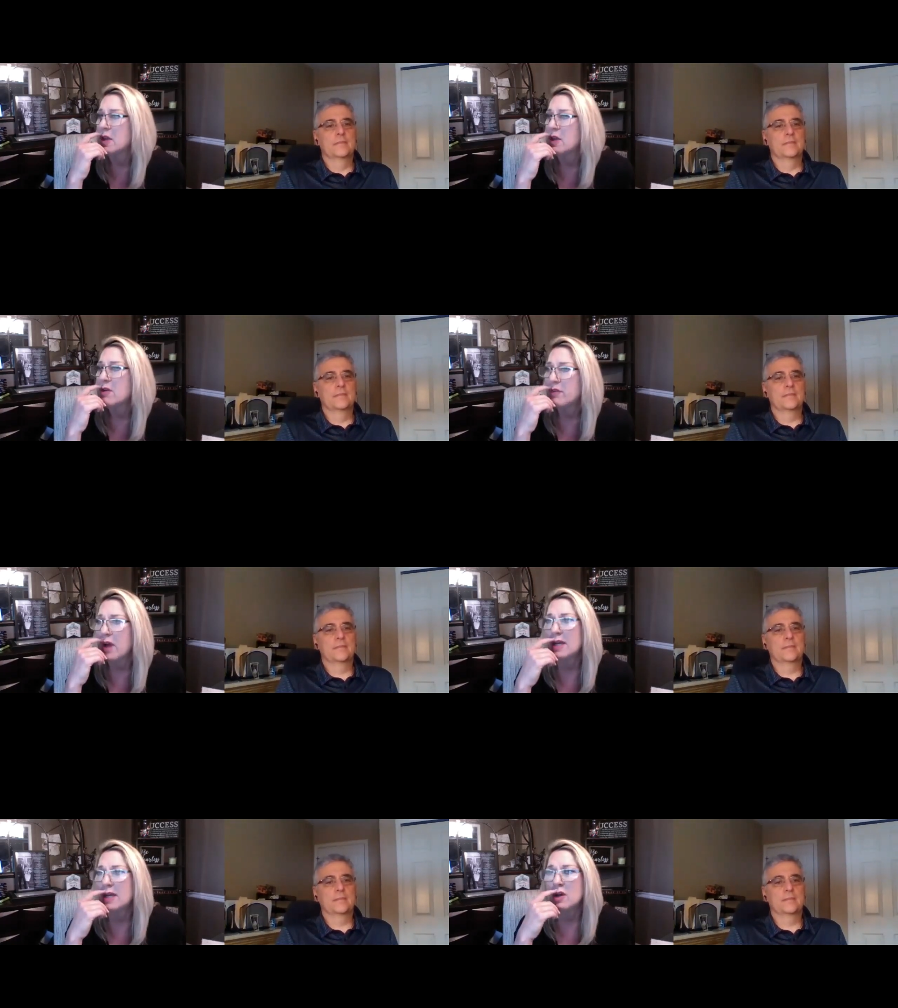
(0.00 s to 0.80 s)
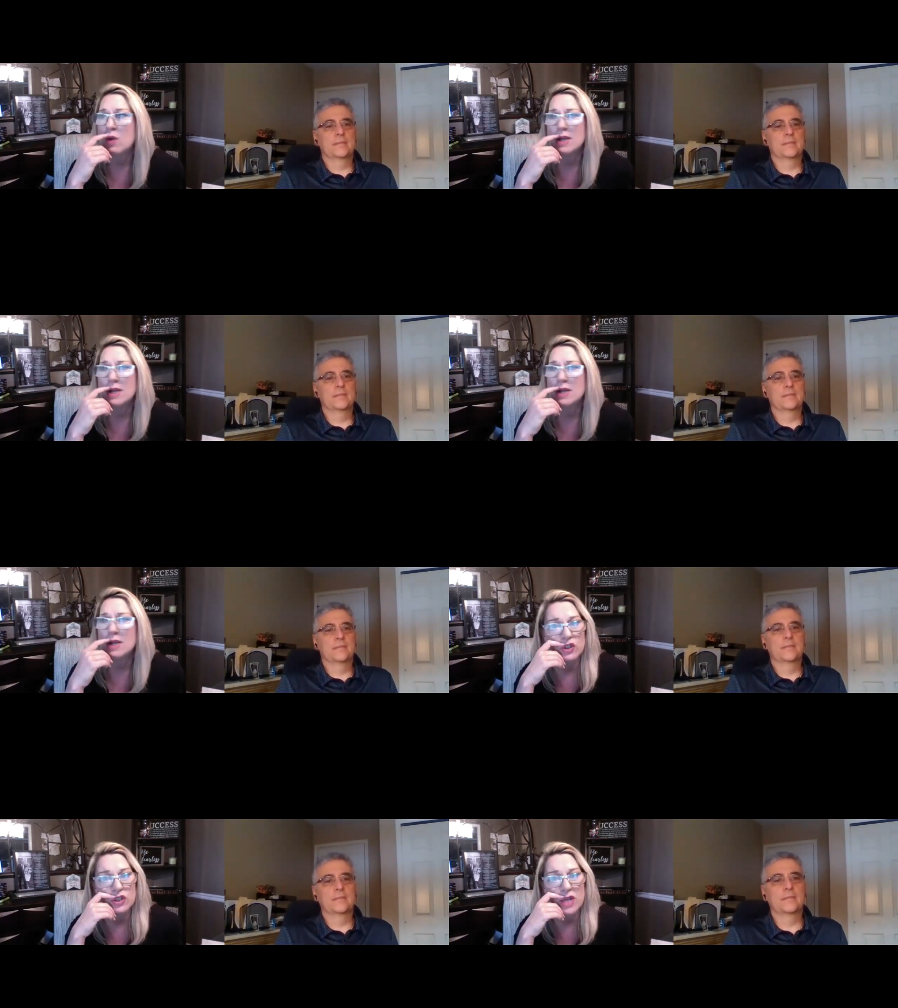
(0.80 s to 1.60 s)
Speaker 1: finding a way to
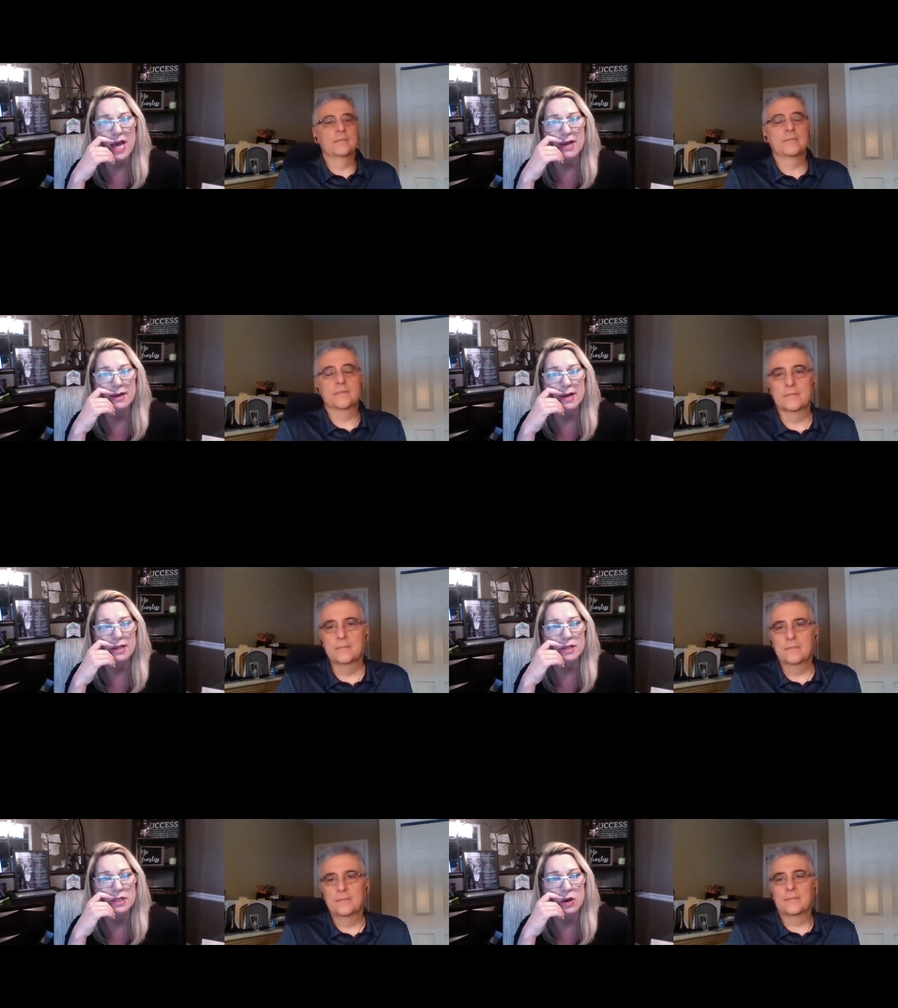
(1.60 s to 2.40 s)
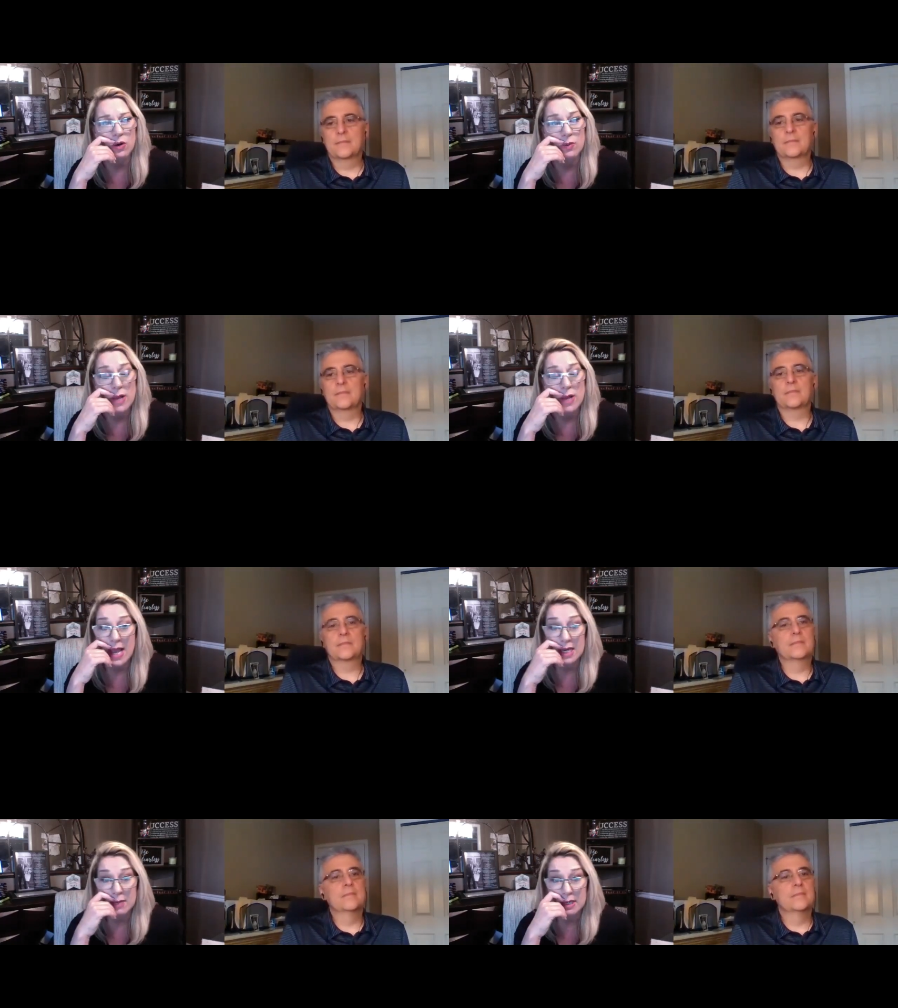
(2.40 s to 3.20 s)
leverage that and so
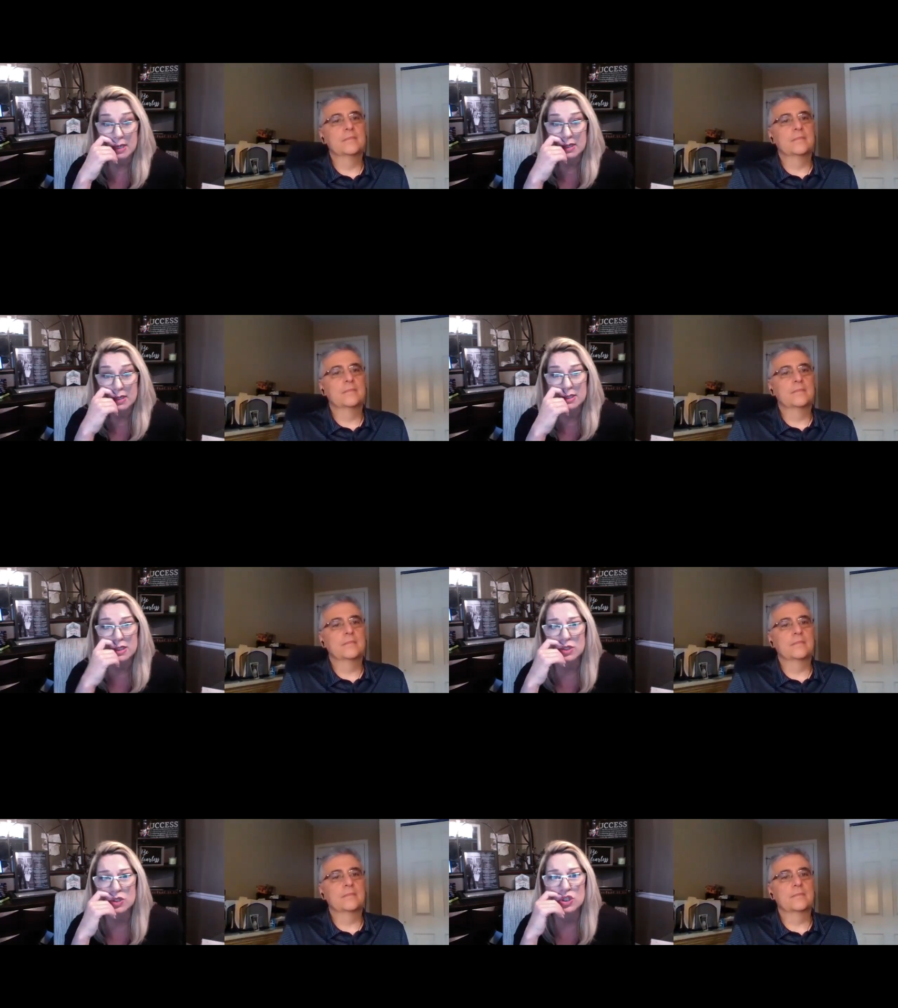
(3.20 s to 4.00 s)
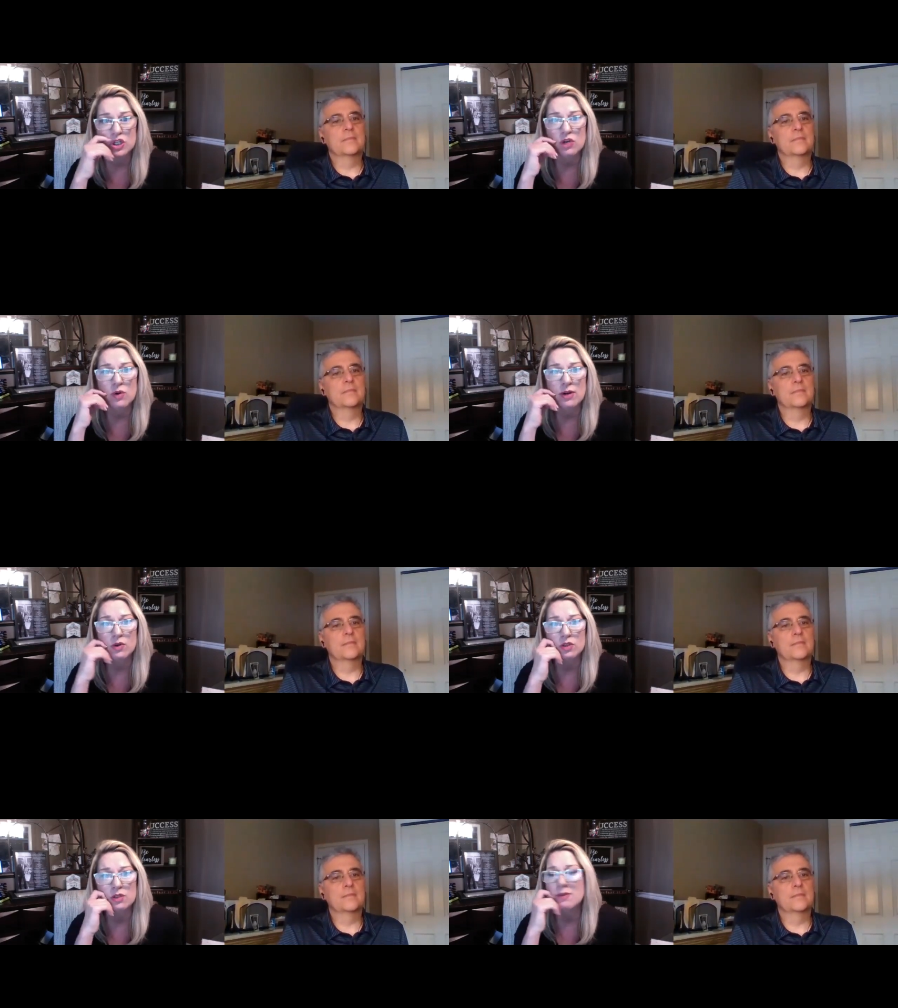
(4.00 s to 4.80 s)
anybody that listens to you and
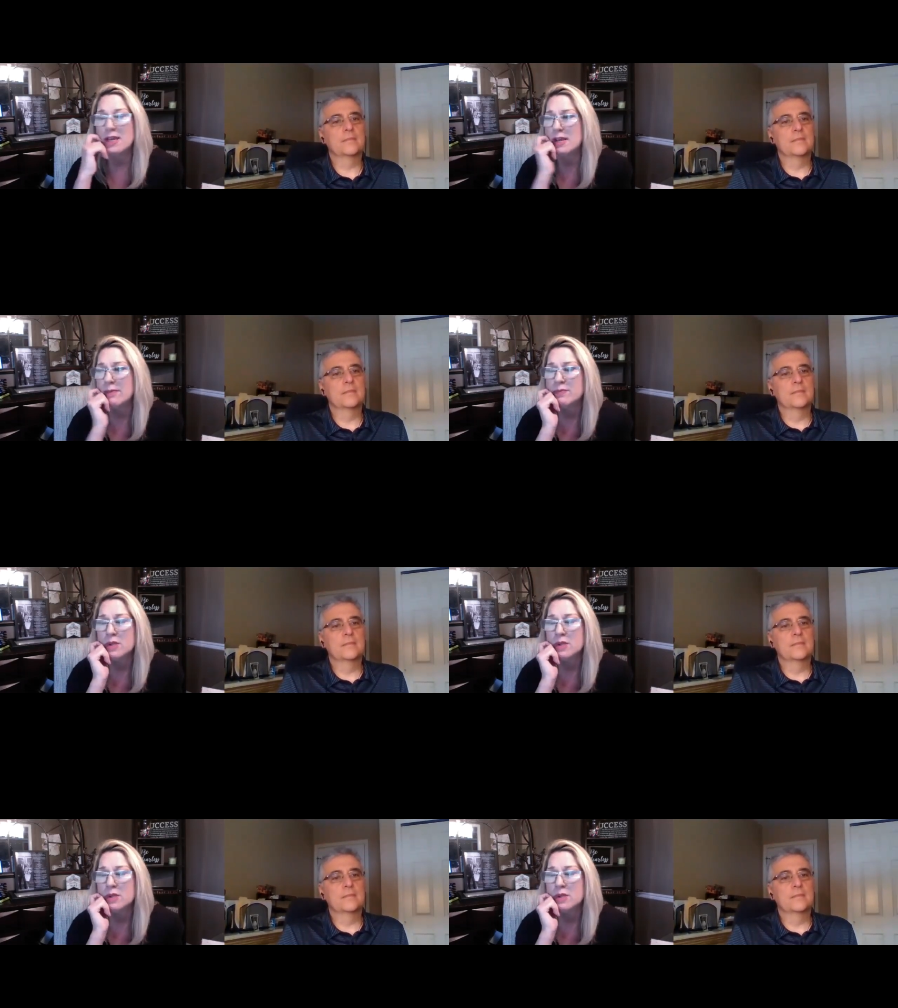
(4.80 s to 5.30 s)
or to me